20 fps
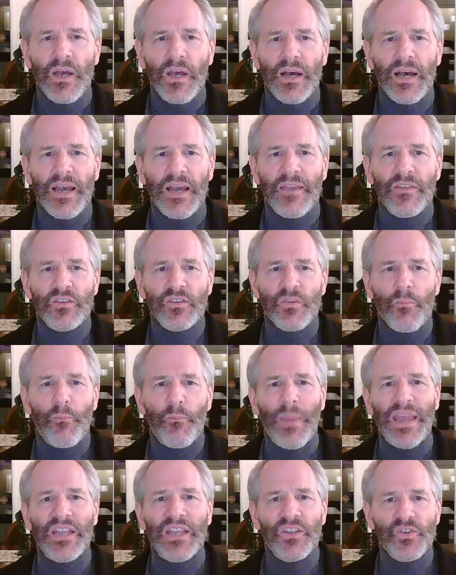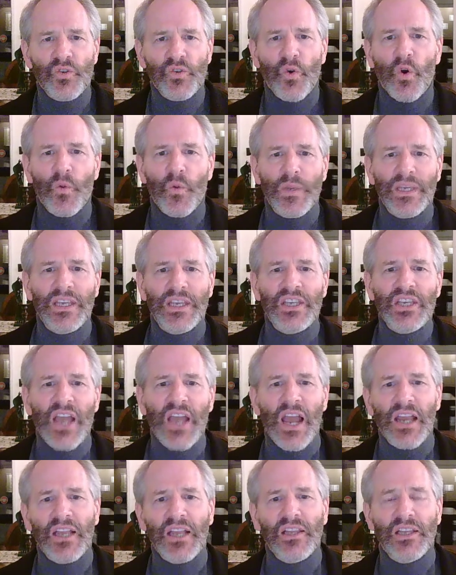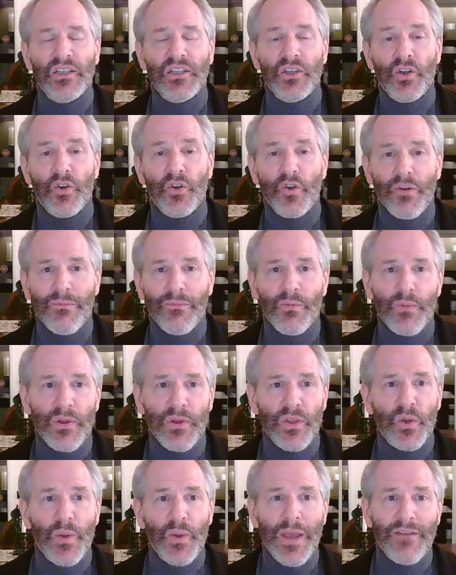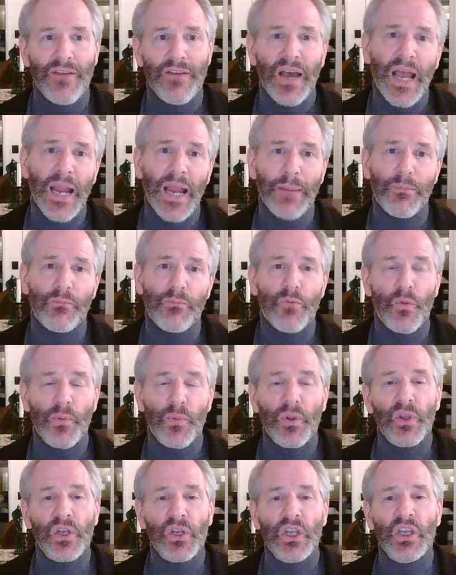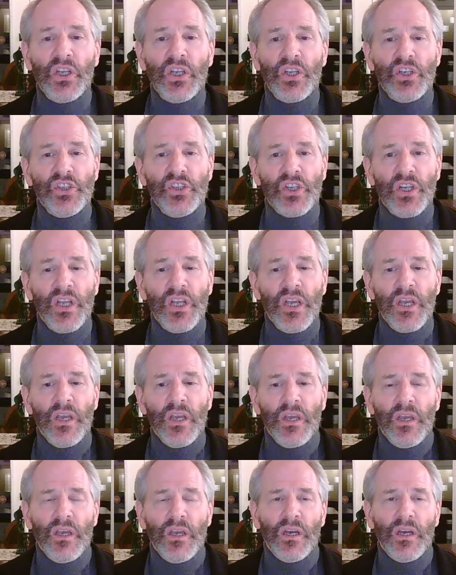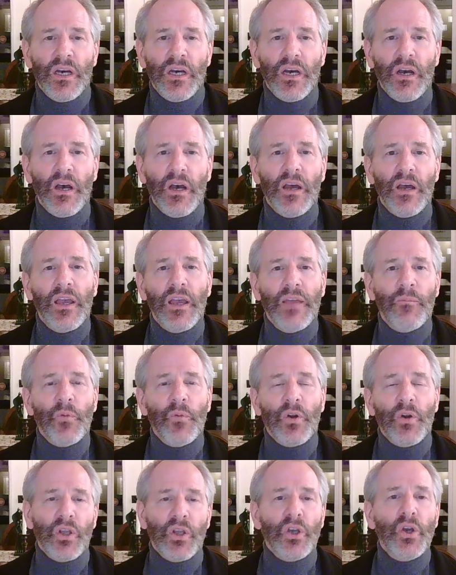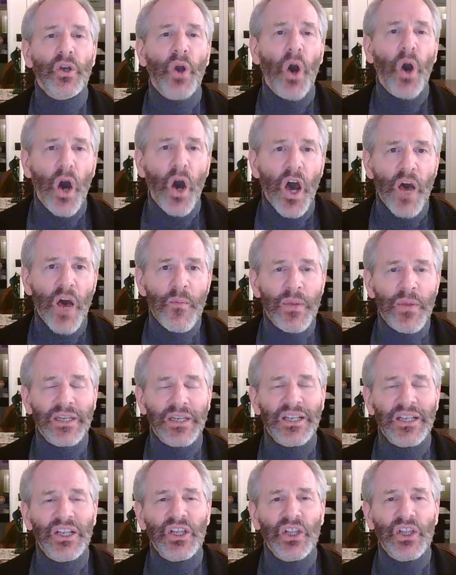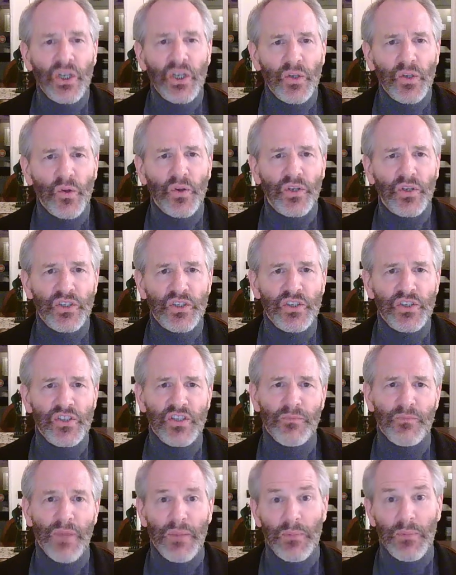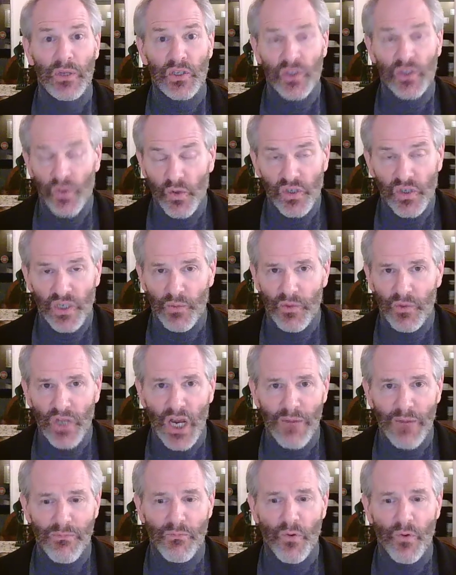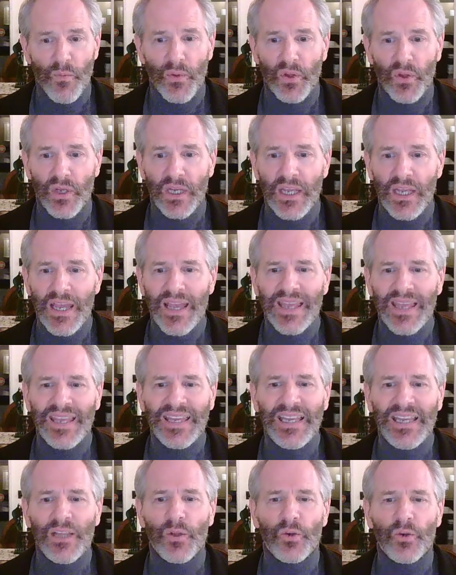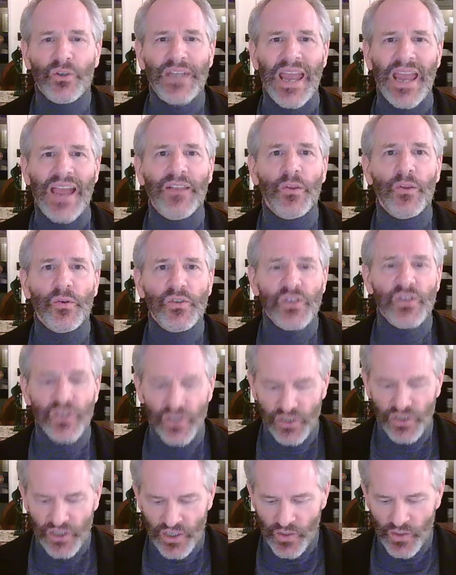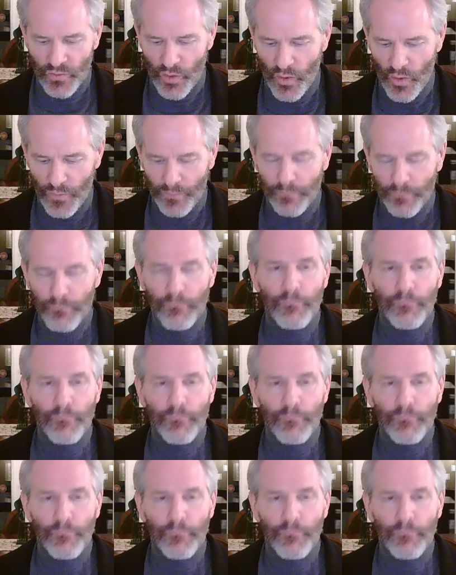And there's a Baton score we can calculate to determine whether you have a hypermobility condition. And one of the common clinical conditions that might be associated with hypermobility, Ehlers-Danlos syndrome.